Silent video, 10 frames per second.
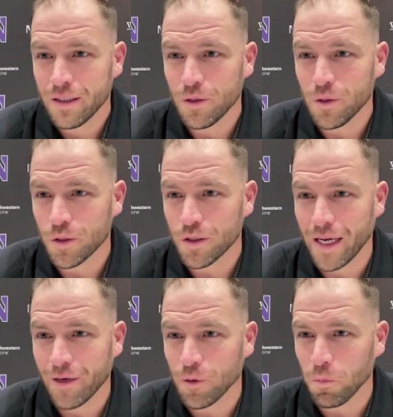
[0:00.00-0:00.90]
Lucas,
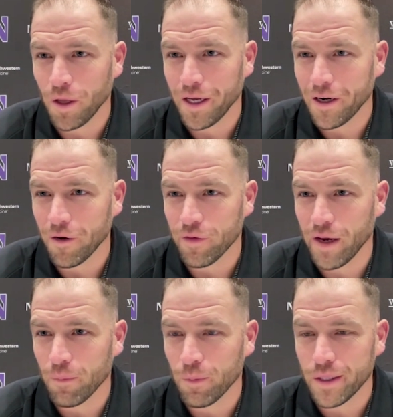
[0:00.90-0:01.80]
Andrew and Blake and our
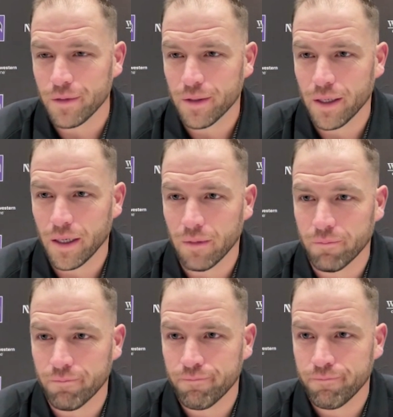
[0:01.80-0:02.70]
family. I
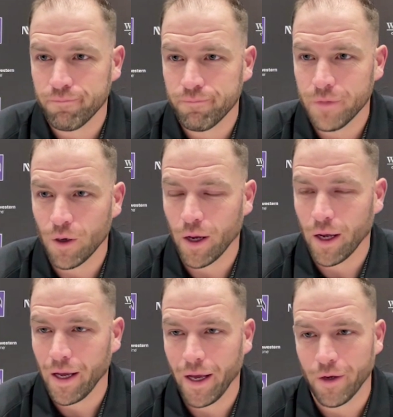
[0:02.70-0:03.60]

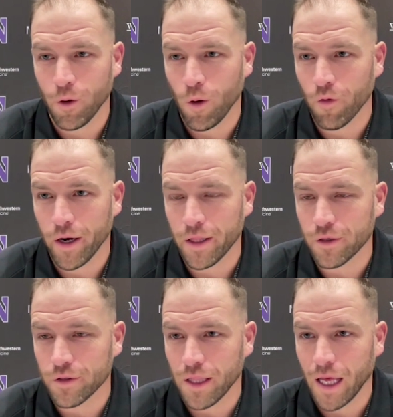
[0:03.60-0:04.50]
know already
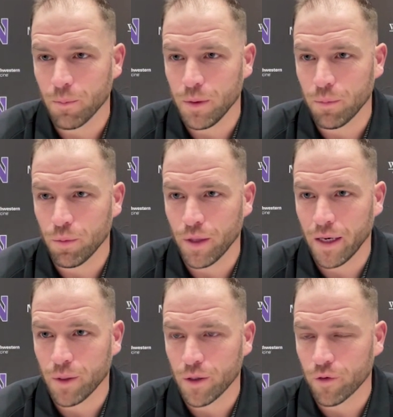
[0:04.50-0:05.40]
there's a lot of people that have
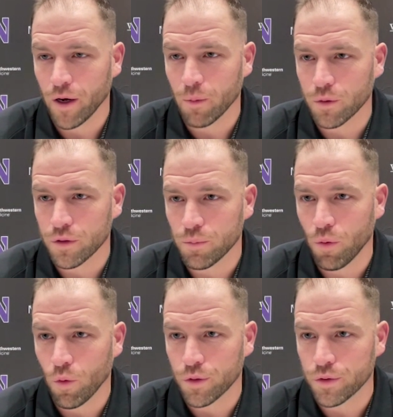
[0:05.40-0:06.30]
been incredible
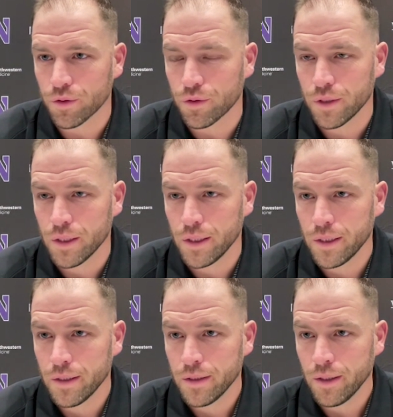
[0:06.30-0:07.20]
supporters
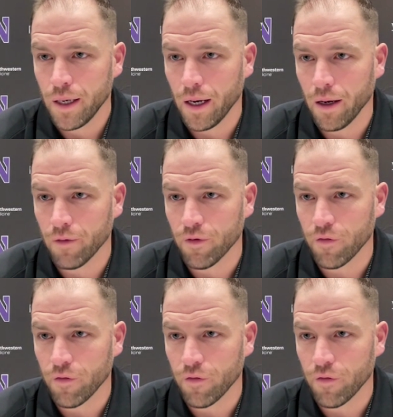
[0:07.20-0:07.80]
of our